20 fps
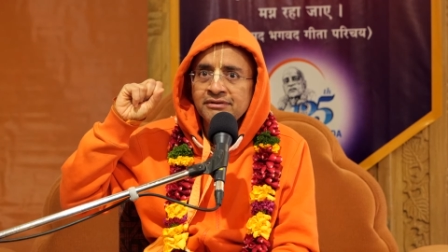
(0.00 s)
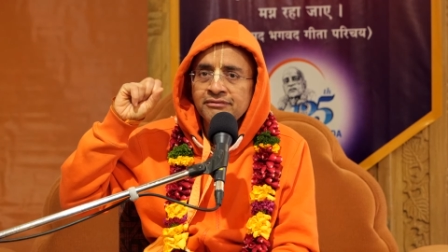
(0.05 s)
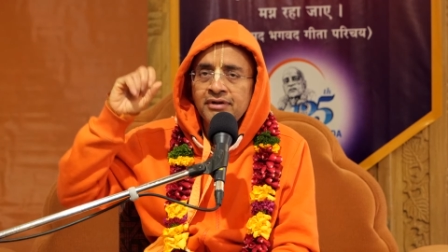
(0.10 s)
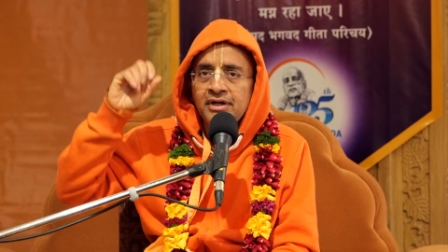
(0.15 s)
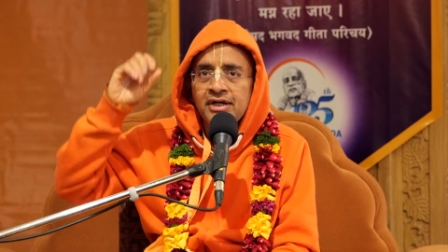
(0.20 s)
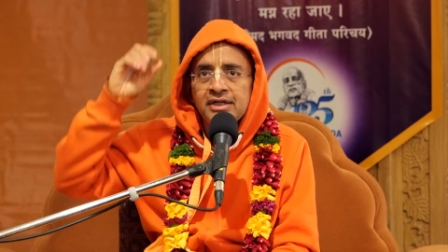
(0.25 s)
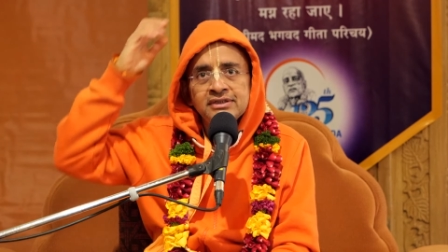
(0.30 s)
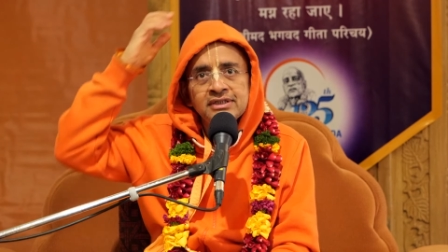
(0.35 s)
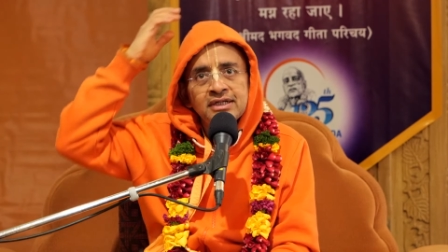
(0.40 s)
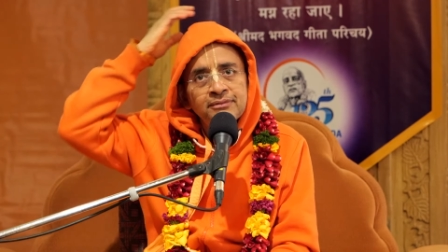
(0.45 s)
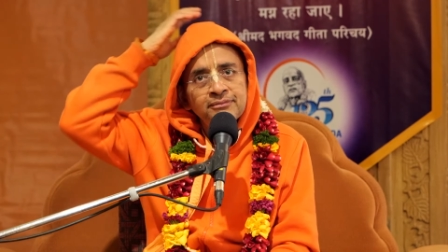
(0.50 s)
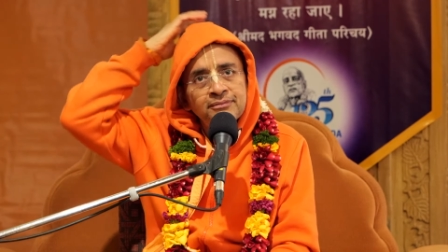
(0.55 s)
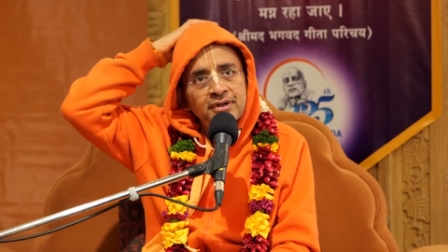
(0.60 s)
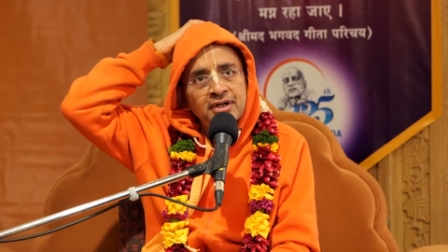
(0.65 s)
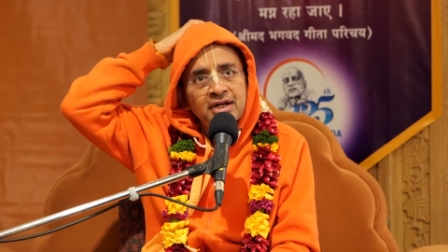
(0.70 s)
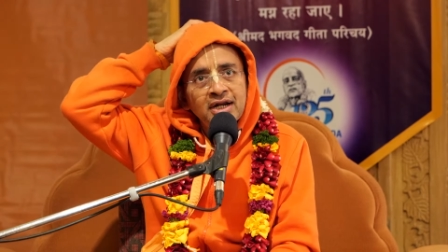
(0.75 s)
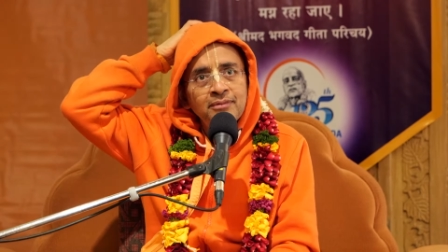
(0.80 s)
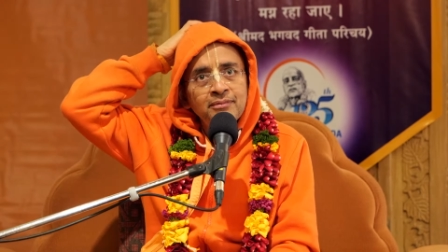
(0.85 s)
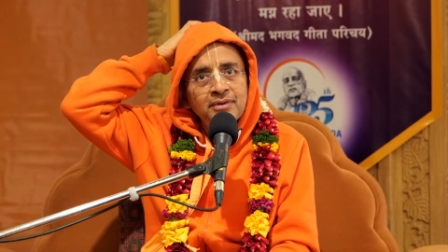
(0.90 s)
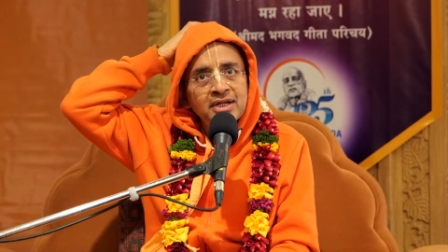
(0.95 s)
For
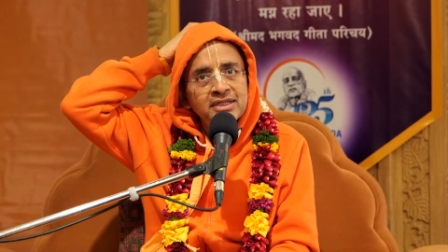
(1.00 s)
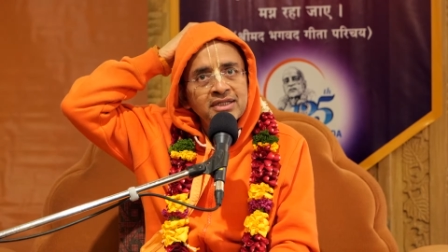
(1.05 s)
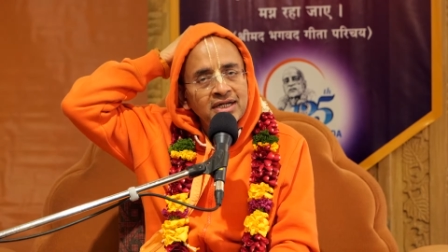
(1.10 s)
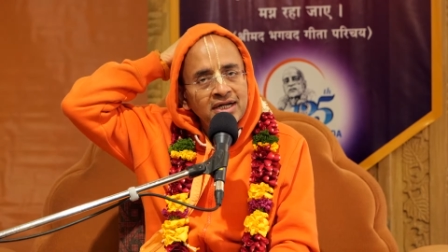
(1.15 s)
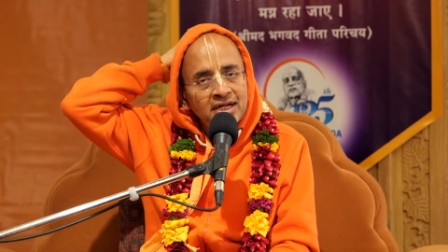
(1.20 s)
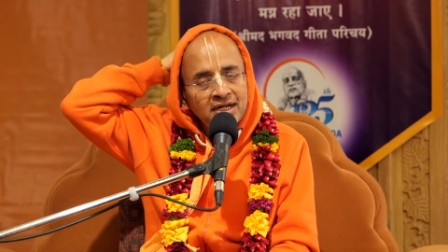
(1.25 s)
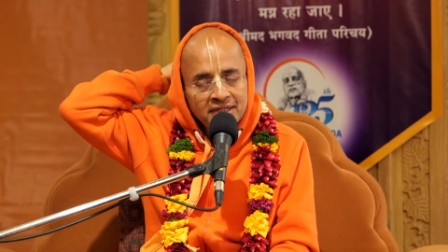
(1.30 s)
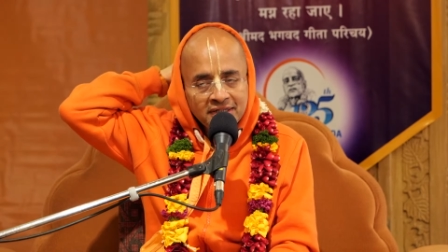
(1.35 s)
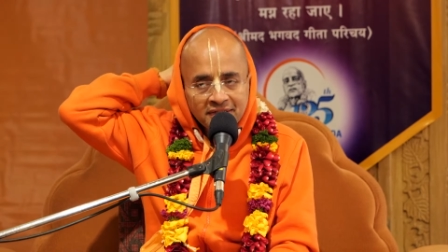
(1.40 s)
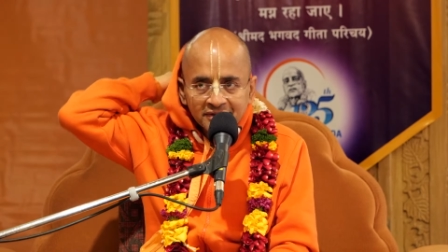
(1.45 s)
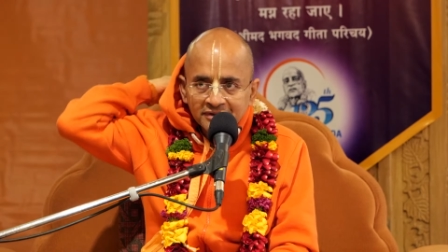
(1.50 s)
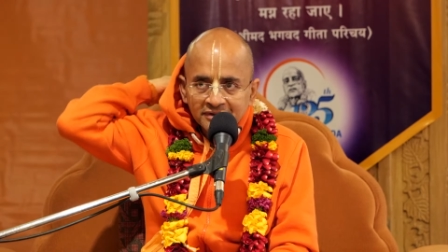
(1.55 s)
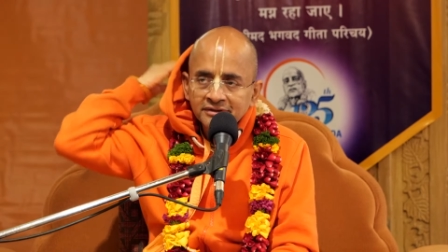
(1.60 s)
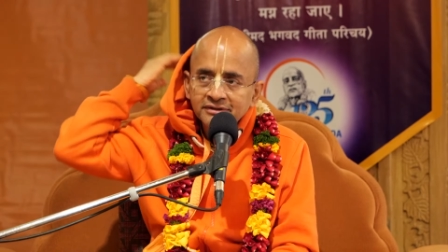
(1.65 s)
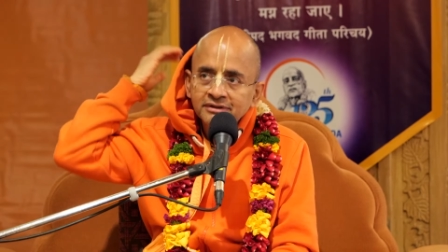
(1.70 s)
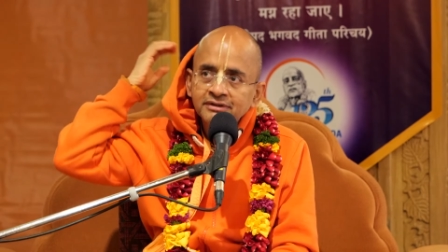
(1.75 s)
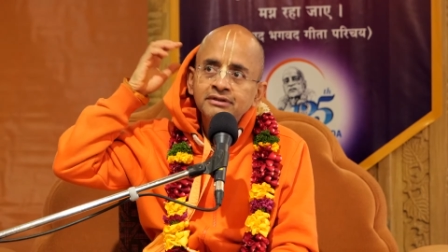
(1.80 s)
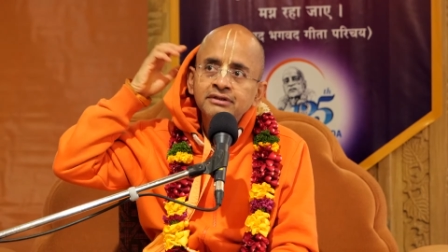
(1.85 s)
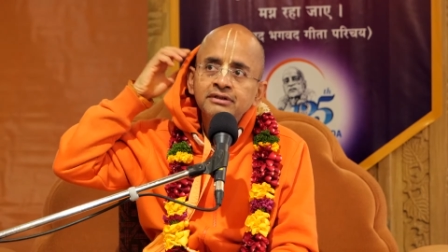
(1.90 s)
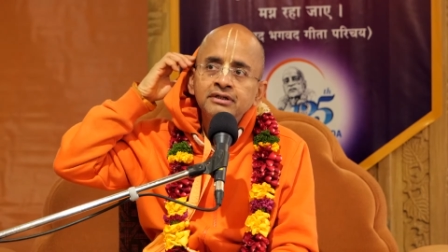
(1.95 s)
example, Ramanand Rai,
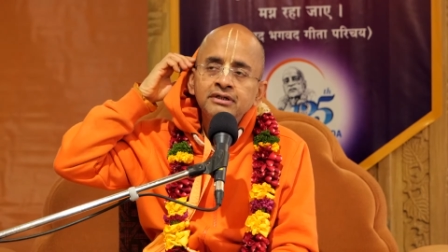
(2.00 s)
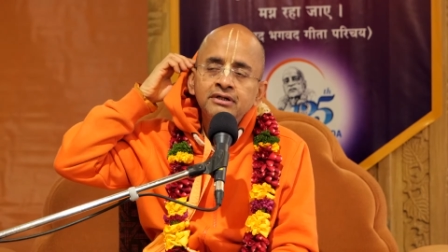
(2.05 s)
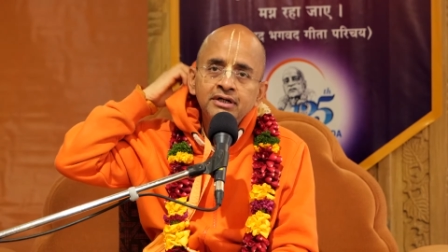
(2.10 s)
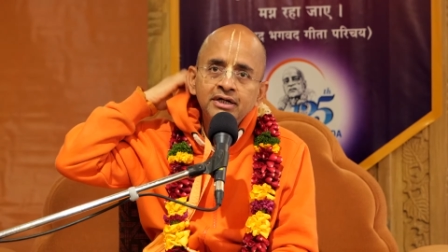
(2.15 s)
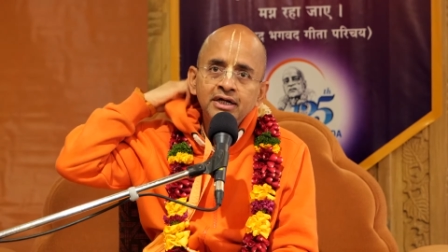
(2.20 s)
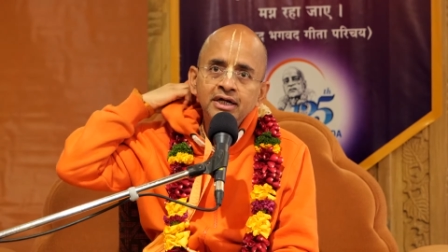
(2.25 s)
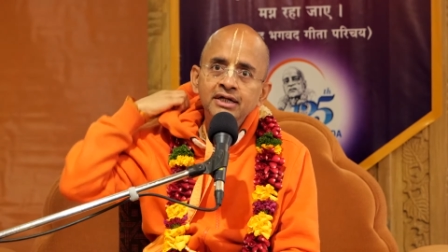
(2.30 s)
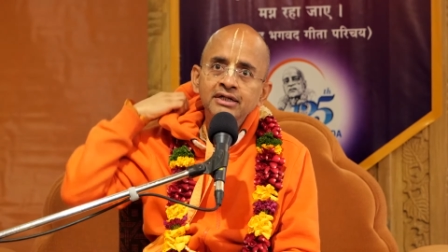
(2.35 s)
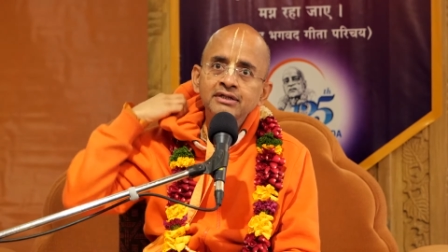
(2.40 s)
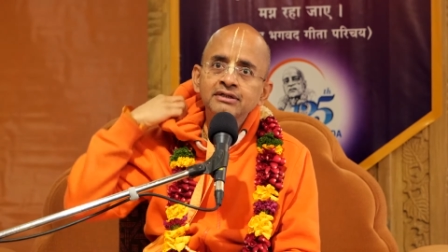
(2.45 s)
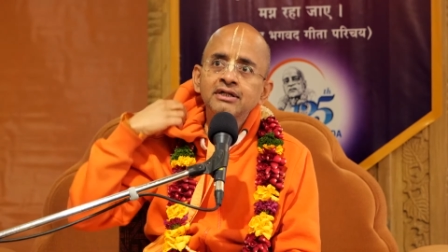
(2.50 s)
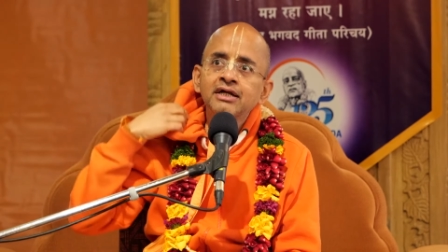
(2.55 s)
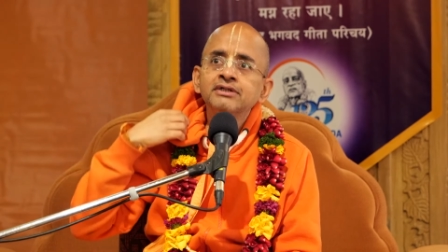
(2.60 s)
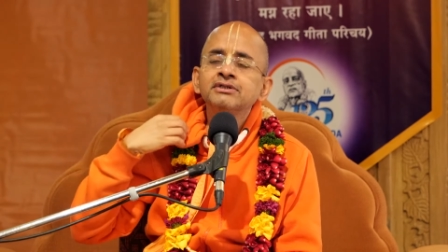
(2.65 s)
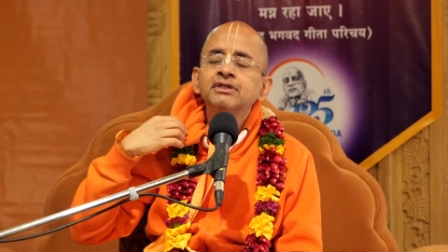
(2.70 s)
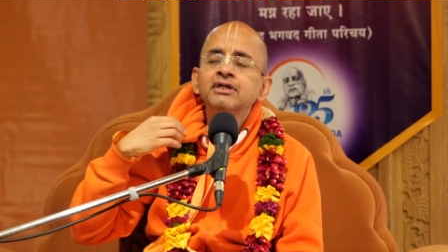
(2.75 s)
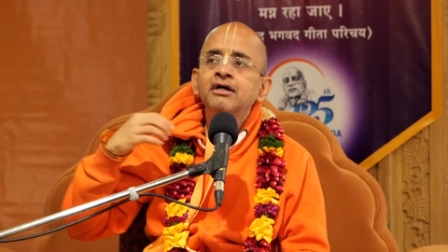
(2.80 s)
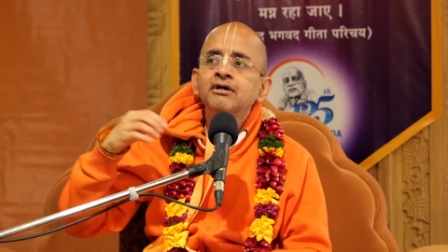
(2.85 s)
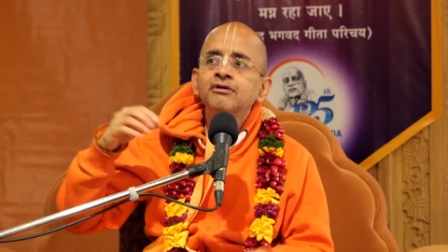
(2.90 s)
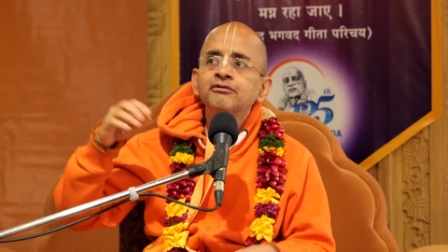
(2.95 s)
getting
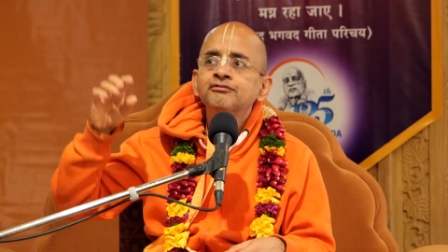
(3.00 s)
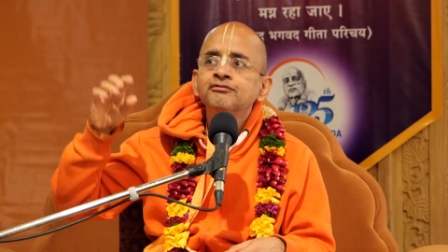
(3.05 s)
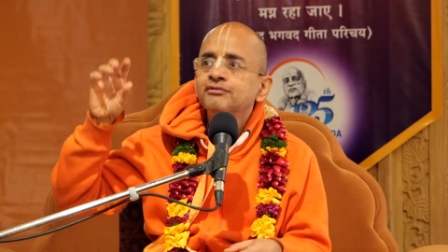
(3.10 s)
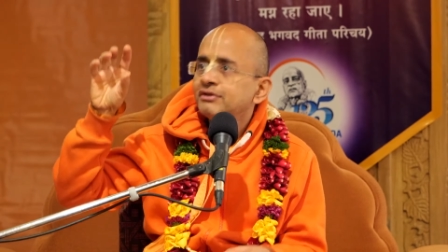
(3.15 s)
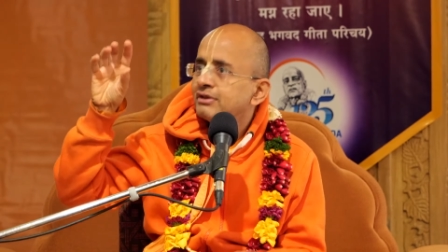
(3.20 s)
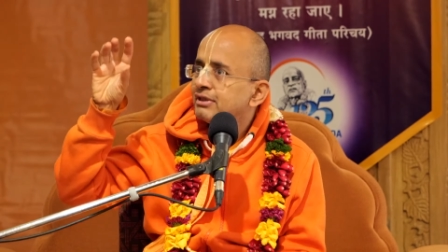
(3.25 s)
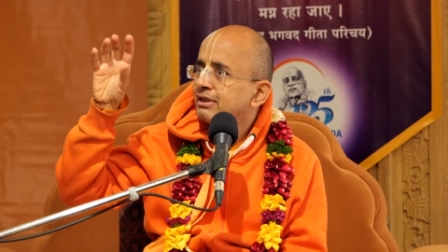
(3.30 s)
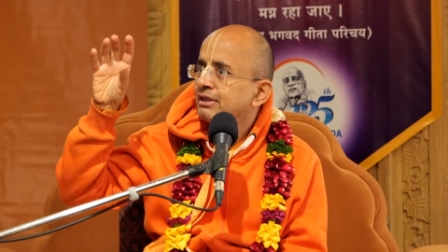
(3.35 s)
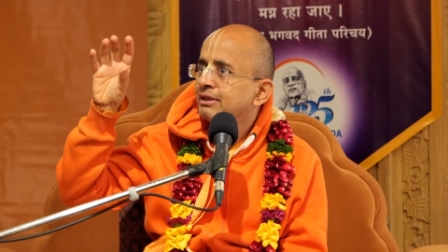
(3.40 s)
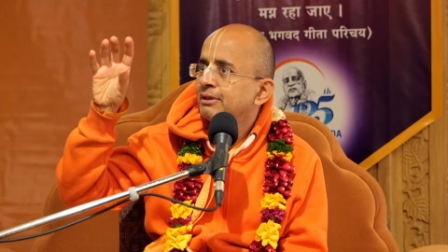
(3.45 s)
darshan of